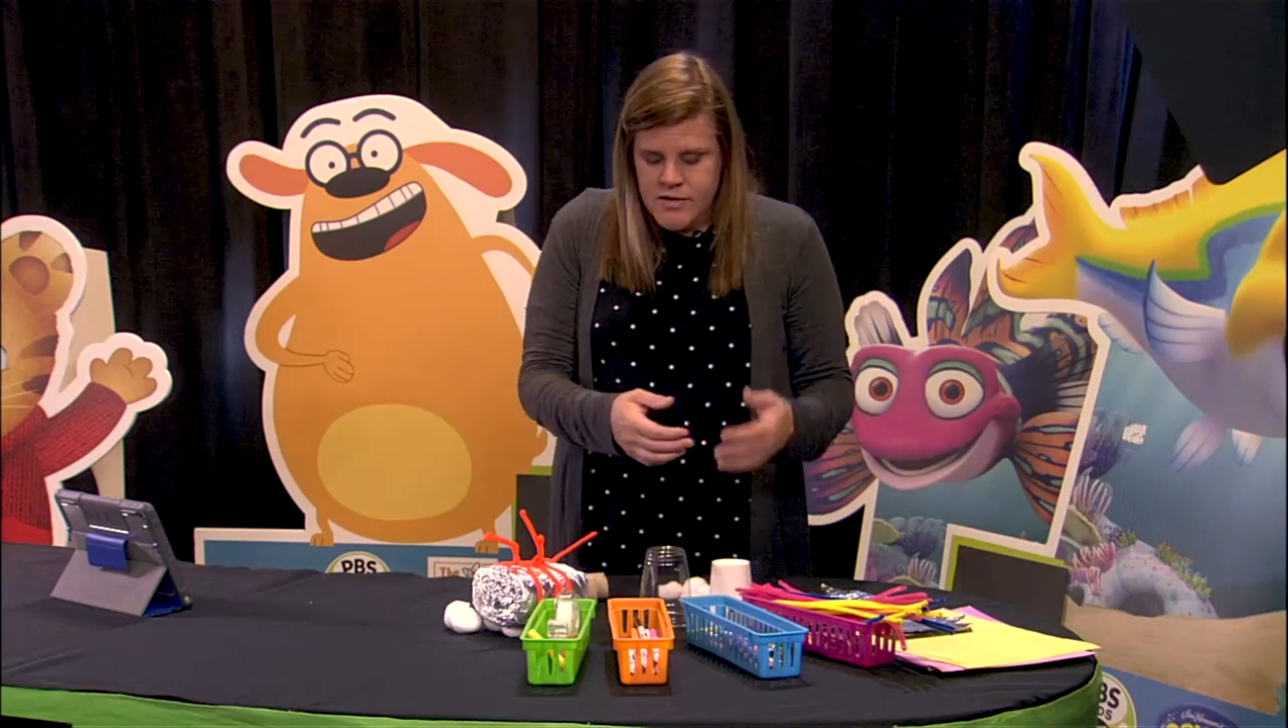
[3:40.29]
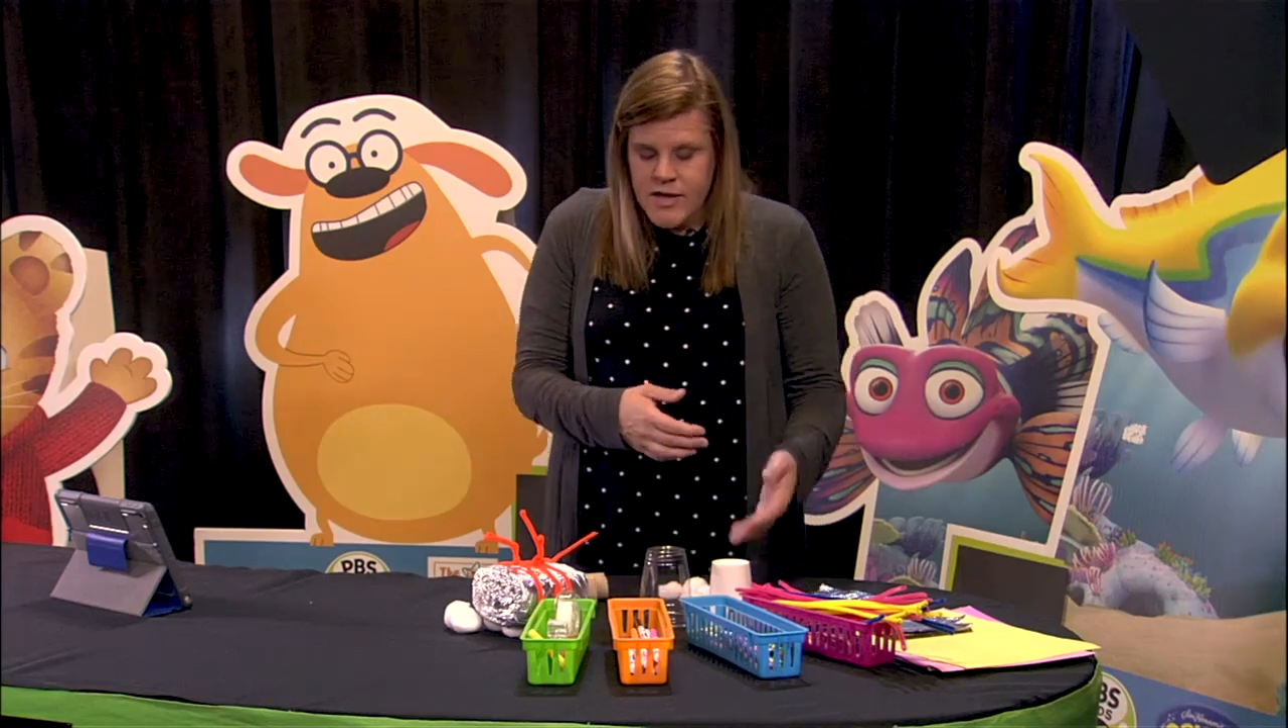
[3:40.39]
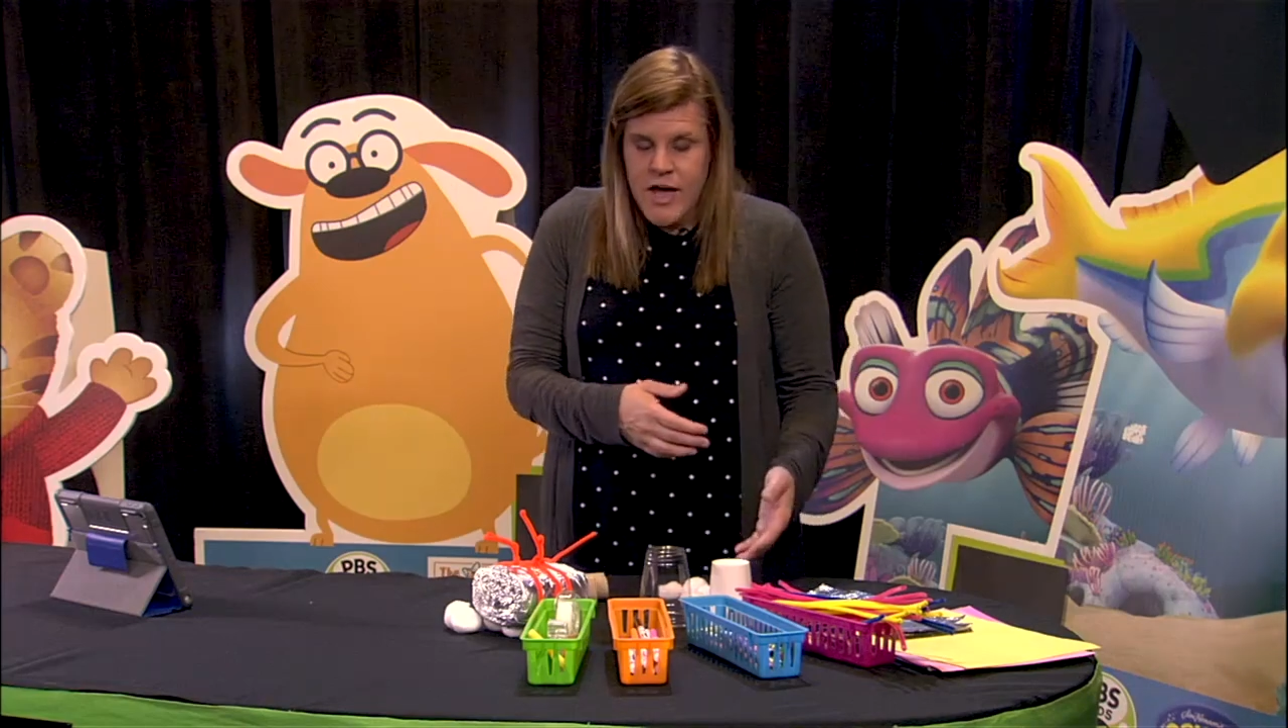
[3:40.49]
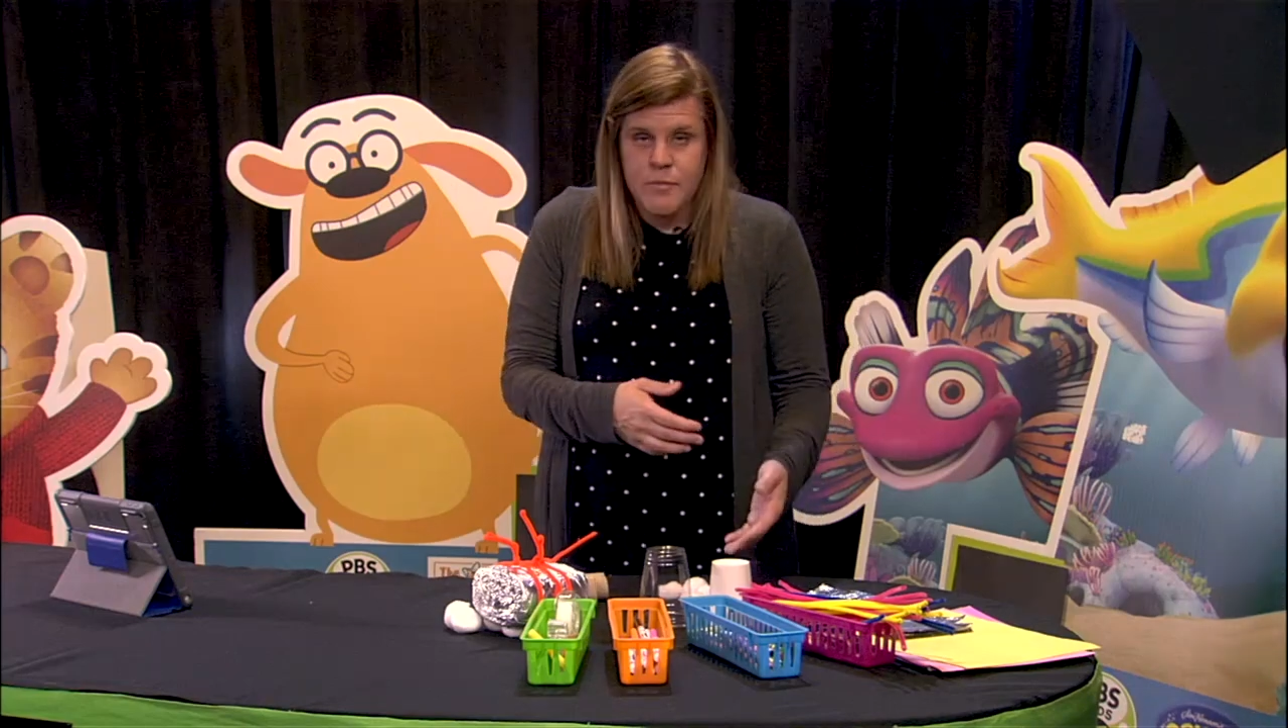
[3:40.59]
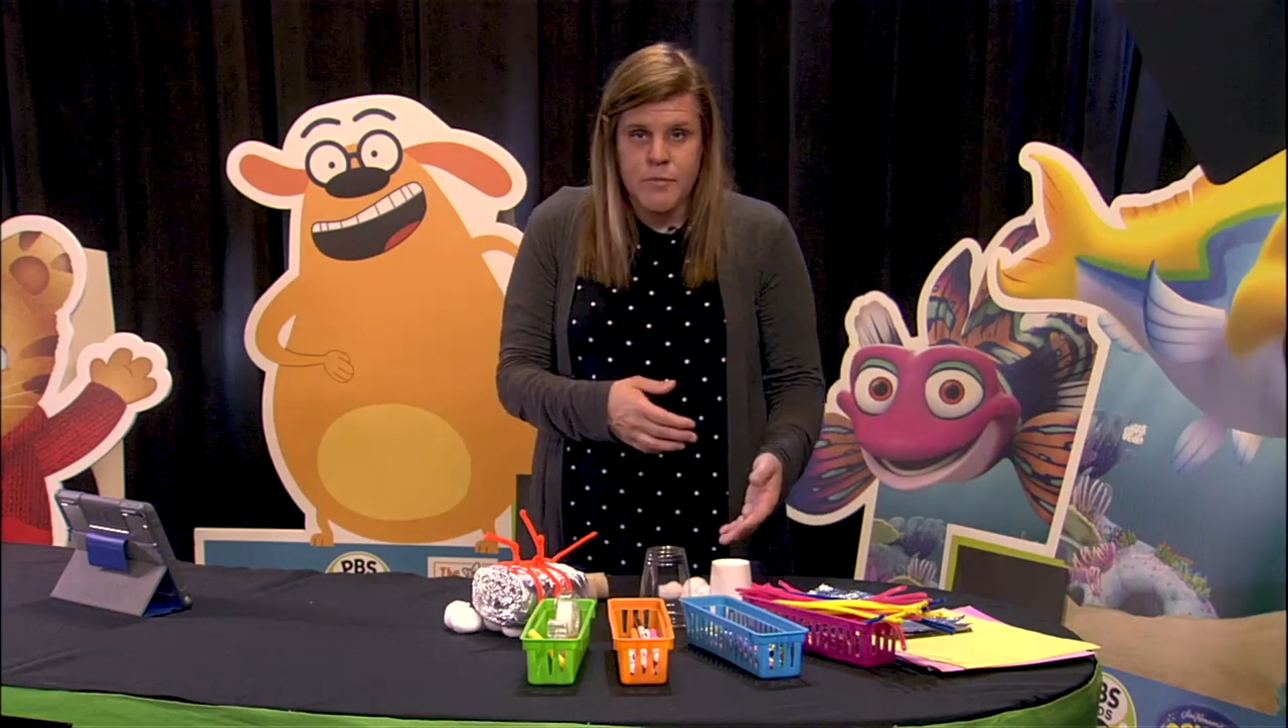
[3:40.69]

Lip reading: cotton